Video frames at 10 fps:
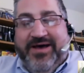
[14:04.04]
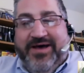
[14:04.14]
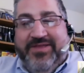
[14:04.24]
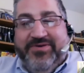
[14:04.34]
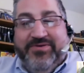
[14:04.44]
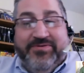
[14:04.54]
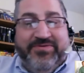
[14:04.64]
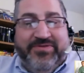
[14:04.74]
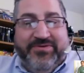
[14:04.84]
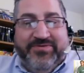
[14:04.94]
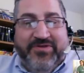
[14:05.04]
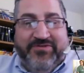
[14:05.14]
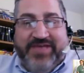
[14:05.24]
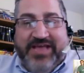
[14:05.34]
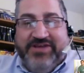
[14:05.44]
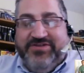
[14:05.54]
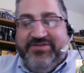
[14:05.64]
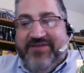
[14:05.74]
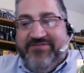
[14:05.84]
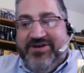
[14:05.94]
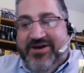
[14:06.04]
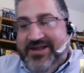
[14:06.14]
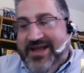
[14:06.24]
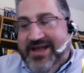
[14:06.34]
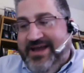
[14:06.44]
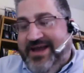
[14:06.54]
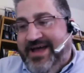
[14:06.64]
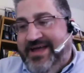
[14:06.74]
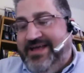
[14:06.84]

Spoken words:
those notifications haven't gone yet. I